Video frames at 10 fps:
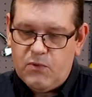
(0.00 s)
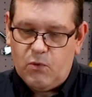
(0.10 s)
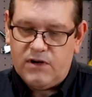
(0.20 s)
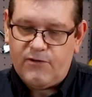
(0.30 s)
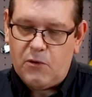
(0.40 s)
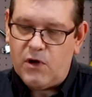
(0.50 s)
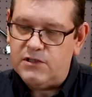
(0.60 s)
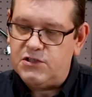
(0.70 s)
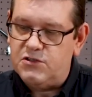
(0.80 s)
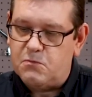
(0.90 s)
But what if I
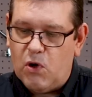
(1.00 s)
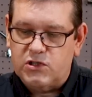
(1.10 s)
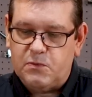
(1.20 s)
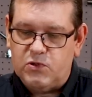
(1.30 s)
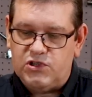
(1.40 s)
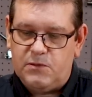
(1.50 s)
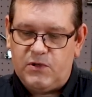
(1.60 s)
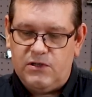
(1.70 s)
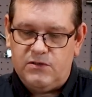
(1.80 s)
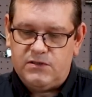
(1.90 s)
wanted to use multiple
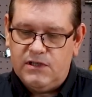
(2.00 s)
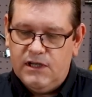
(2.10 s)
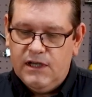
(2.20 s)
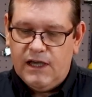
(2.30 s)
GPUs?